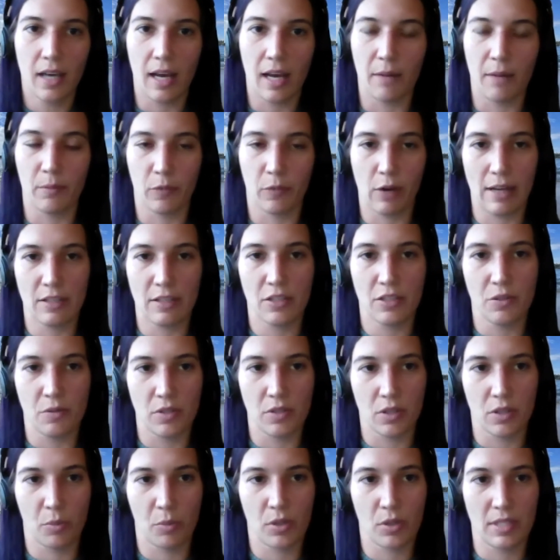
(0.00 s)
grad
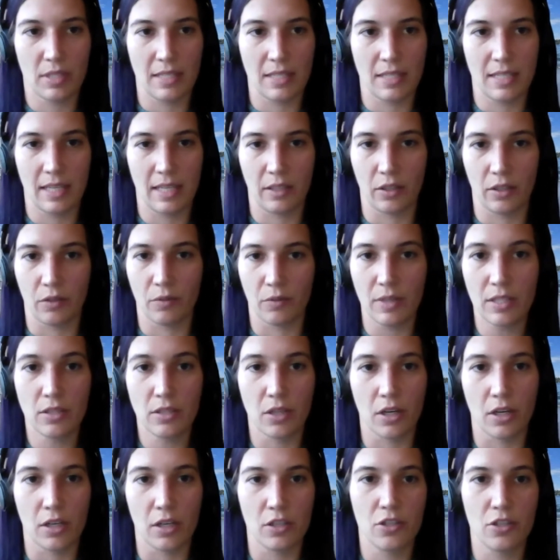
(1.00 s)
students are presenting their
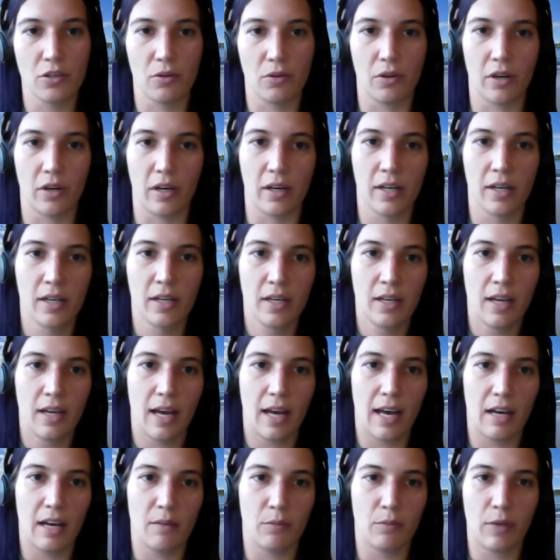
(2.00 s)
research, or
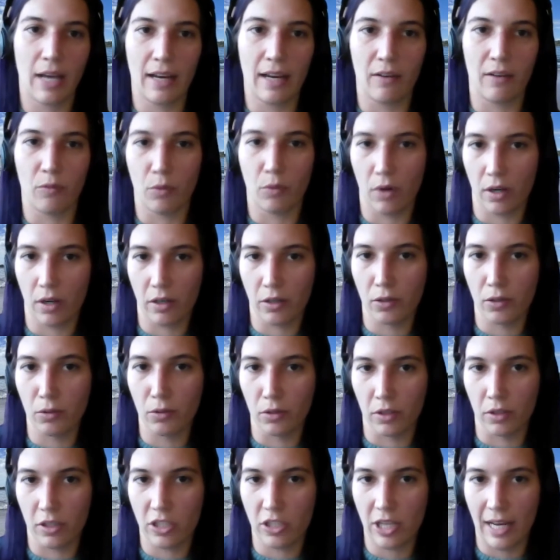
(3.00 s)
kind of water
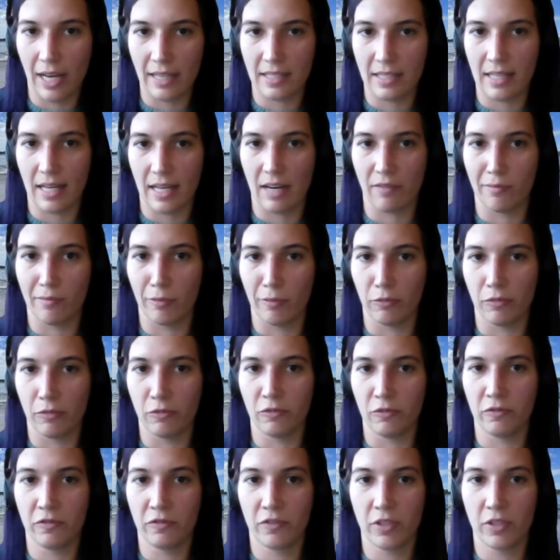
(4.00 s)
cooler chats that have
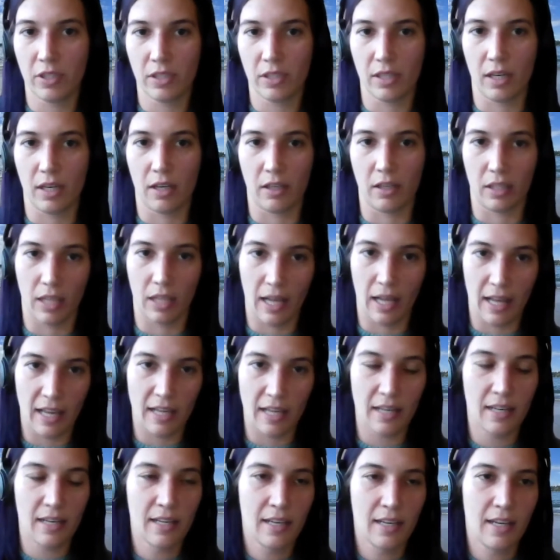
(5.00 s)
moved
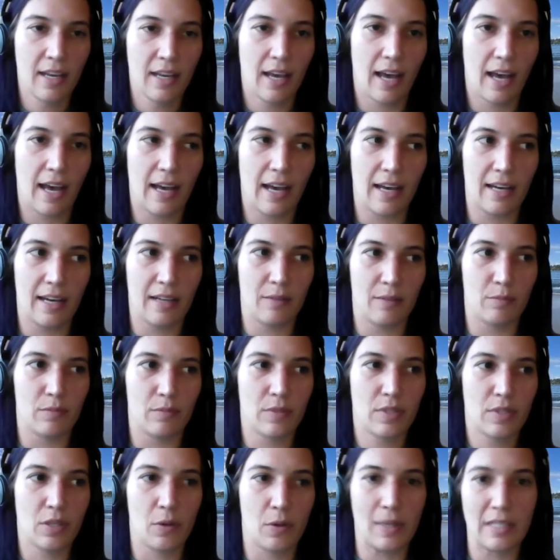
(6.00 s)
online.
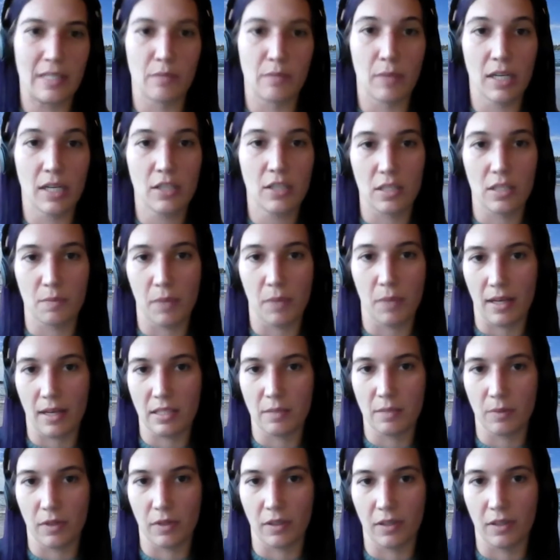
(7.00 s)
So as much as
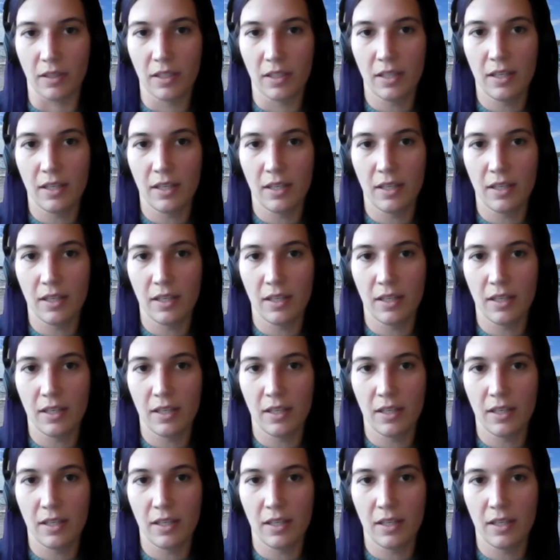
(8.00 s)
possible,